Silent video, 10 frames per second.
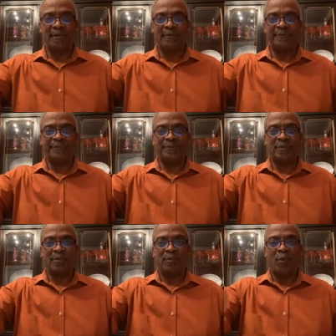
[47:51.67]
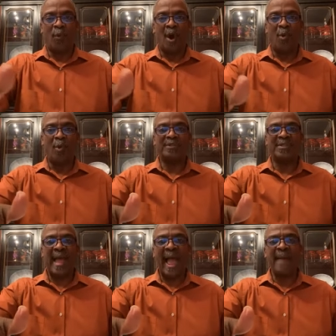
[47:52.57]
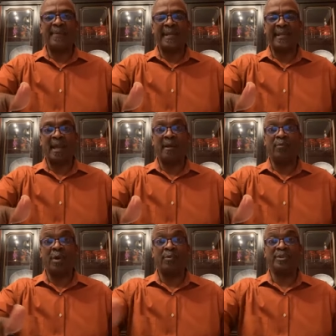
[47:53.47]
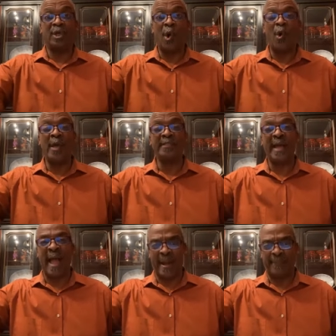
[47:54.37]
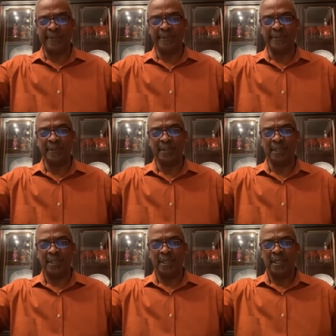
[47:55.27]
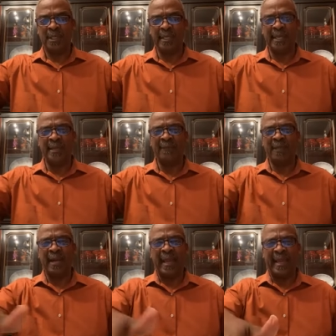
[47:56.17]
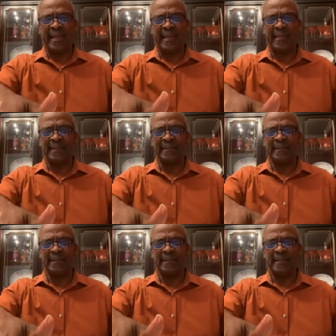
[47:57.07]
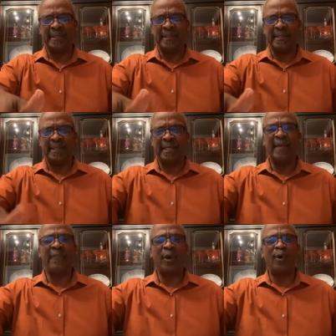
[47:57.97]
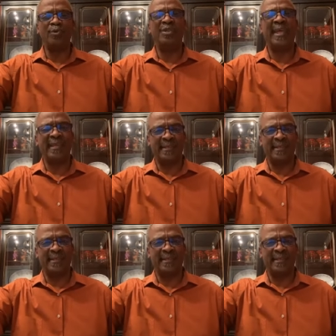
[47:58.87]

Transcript: of what was happening and what was going to happen in the land in those